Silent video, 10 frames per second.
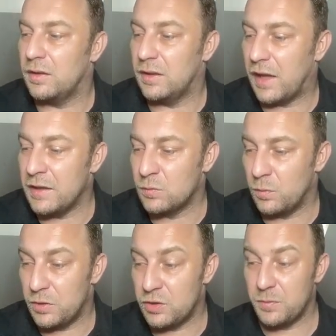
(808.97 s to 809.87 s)
the Lysko
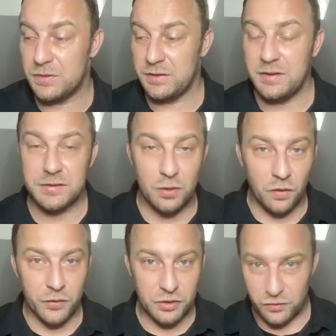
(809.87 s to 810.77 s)
bishop. You see
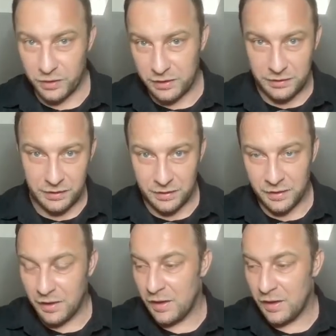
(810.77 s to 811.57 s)
Stockfish created here